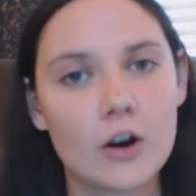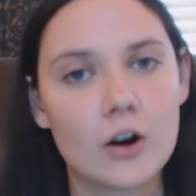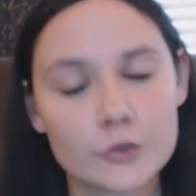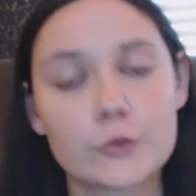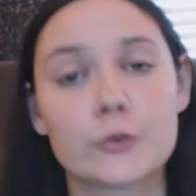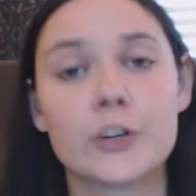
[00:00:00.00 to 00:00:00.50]

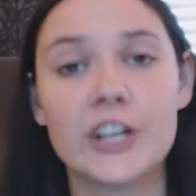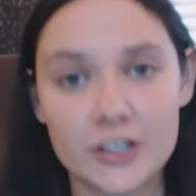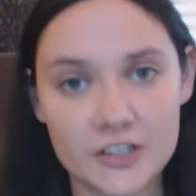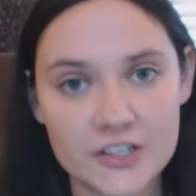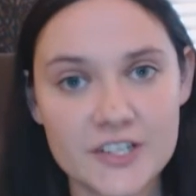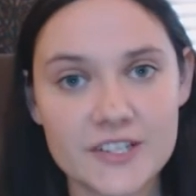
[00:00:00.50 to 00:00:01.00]
our
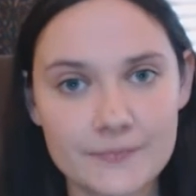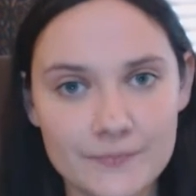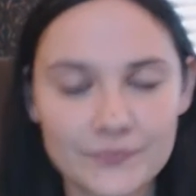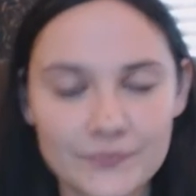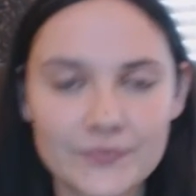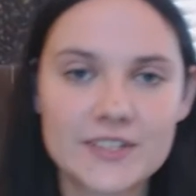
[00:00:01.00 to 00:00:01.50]
careers.
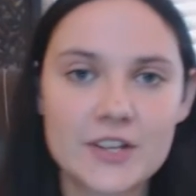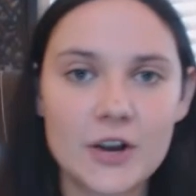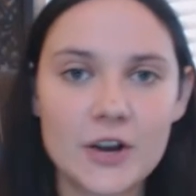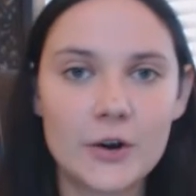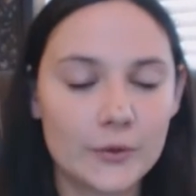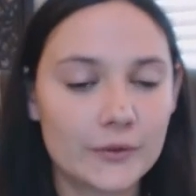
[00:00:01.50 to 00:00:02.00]

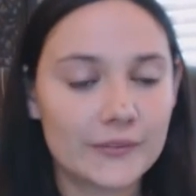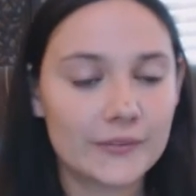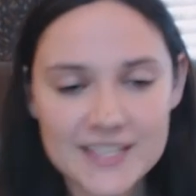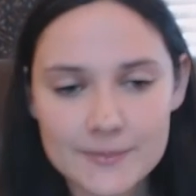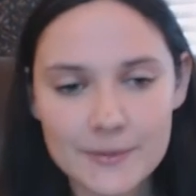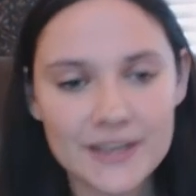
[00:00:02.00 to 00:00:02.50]
So,
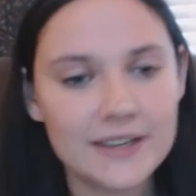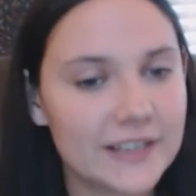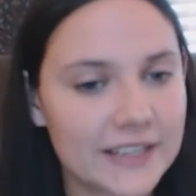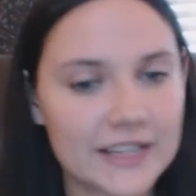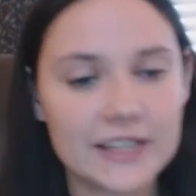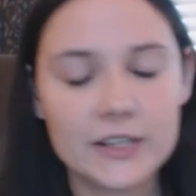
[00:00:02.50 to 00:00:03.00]
that's
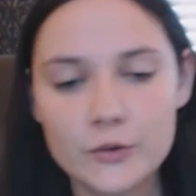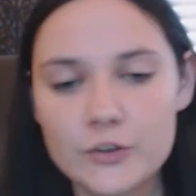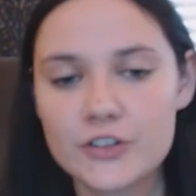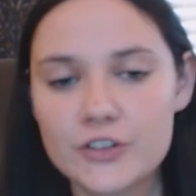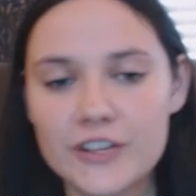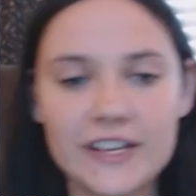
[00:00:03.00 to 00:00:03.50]
been like a
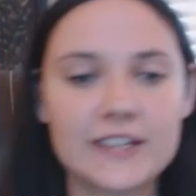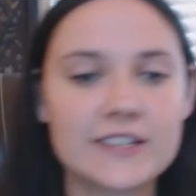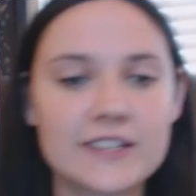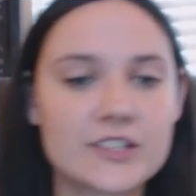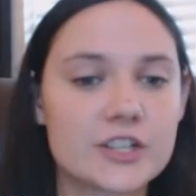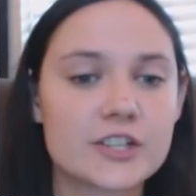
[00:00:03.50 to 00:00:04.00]
huge
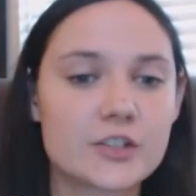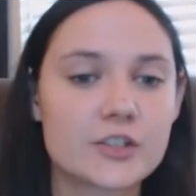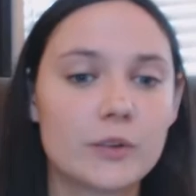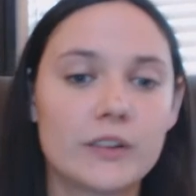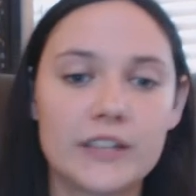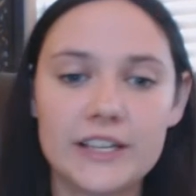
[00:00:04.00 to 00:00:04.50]
thing is
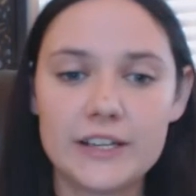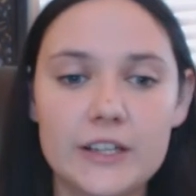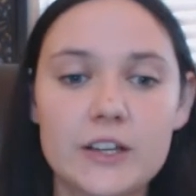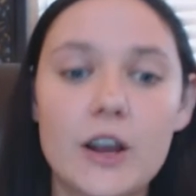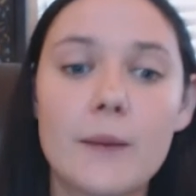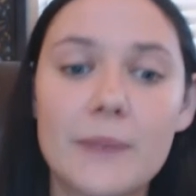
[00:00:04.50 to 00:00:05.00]
just
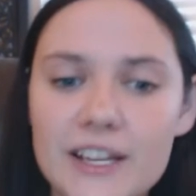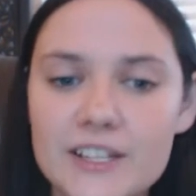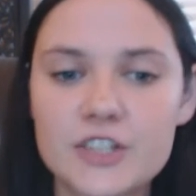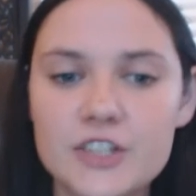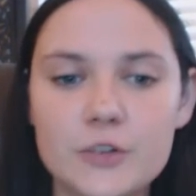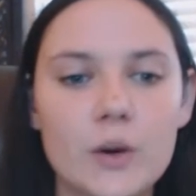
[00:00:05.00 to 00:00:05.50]
really coming
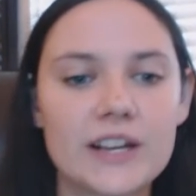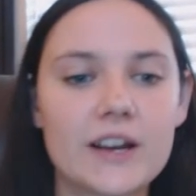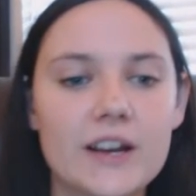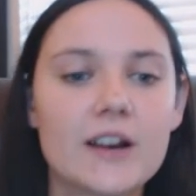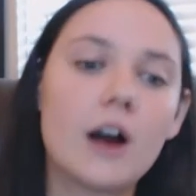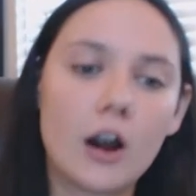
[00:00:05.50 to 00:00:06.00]
into
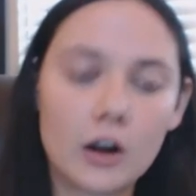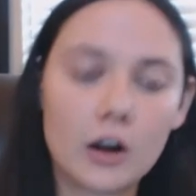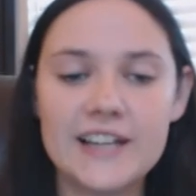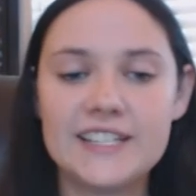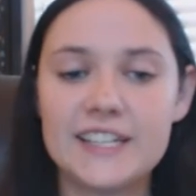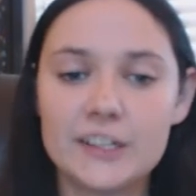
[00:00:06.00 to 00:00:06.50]
what
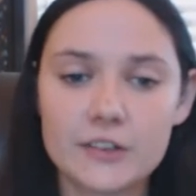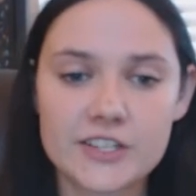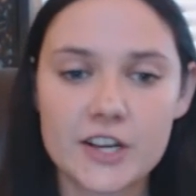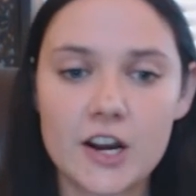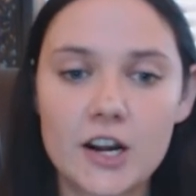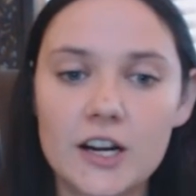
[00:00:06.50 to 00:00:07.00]
our
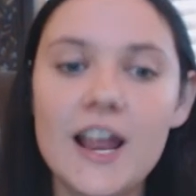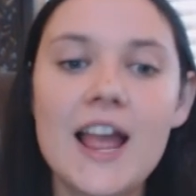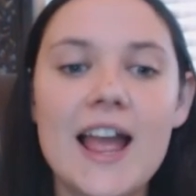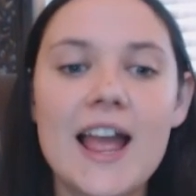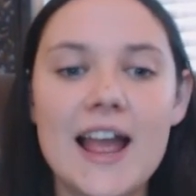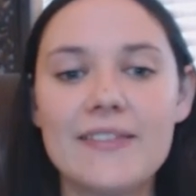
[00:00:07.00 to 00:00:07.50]
ideals are
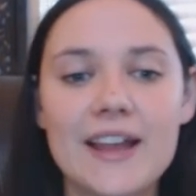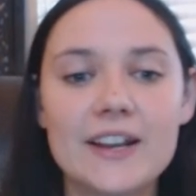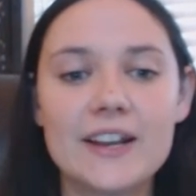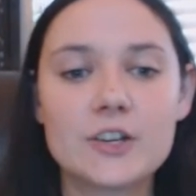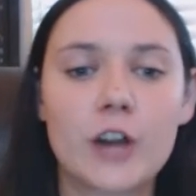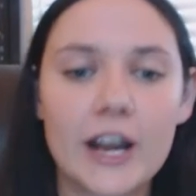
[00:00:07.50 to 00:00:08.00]
and
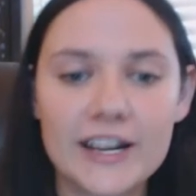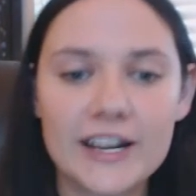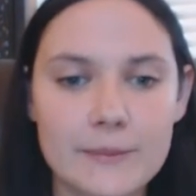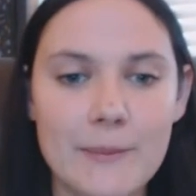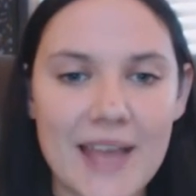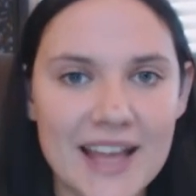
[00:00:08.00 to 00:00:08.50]
then
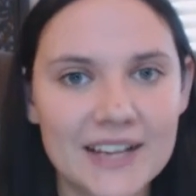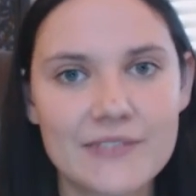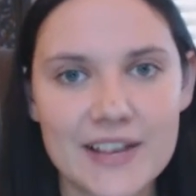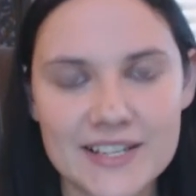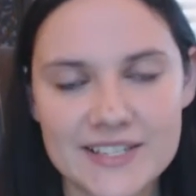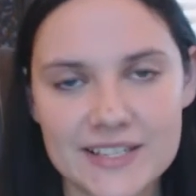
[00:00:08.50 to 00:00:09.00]
trying to
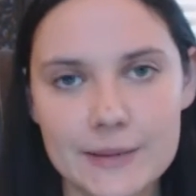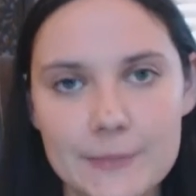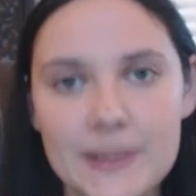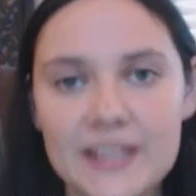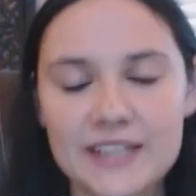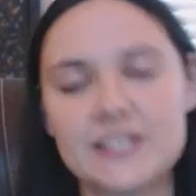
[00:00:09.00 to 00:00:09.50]
manifest
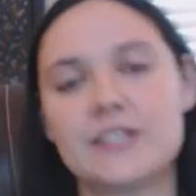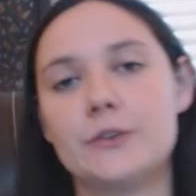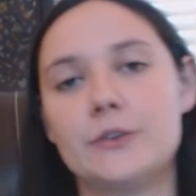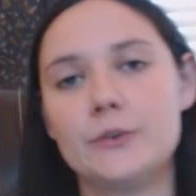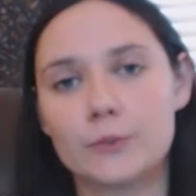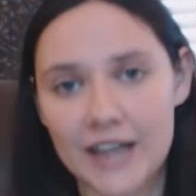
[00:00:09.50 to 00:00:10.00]
them
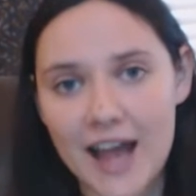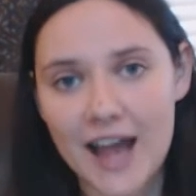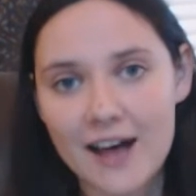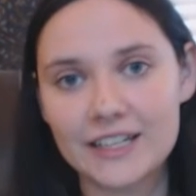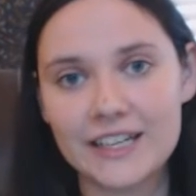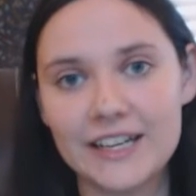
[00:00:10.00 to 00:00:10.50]
into
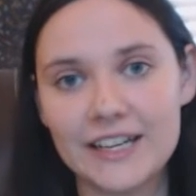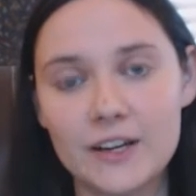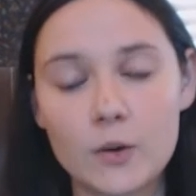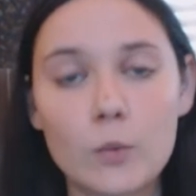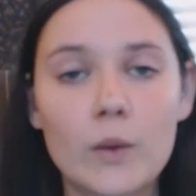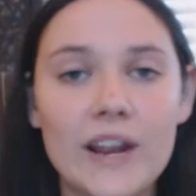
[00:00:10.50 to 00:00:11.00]

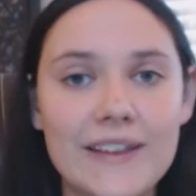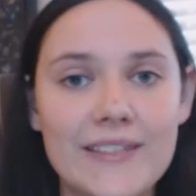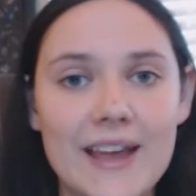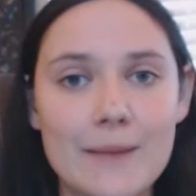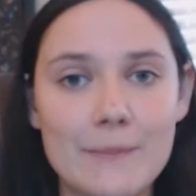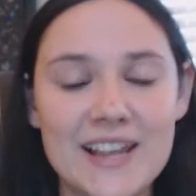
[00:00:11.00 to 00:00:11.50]
reality in a
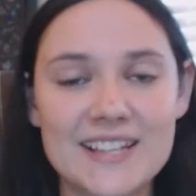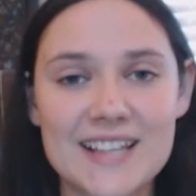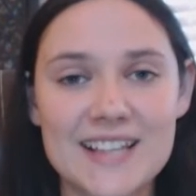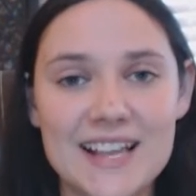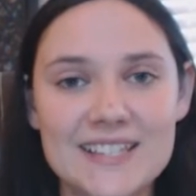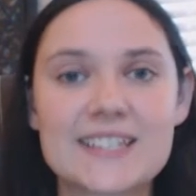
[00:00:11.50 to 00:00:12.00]
way that
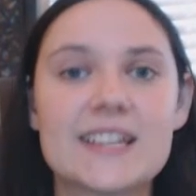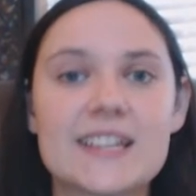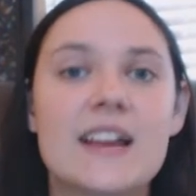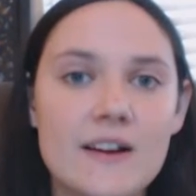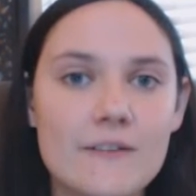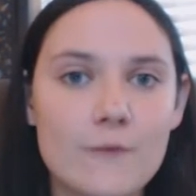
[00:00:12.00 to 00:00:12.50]
makes
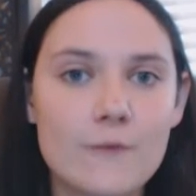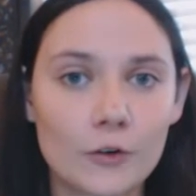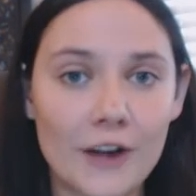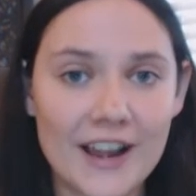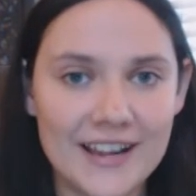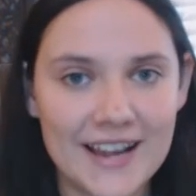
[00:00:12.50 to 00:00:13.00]
sense
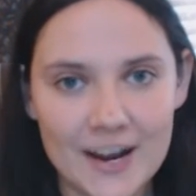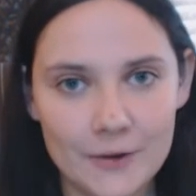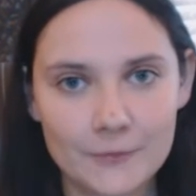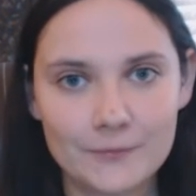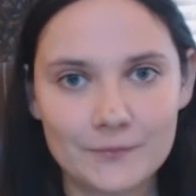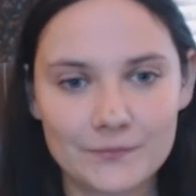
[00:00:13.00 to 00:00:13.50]
for right
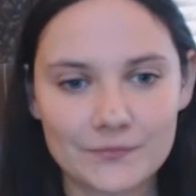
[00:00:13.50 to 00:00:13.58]
now.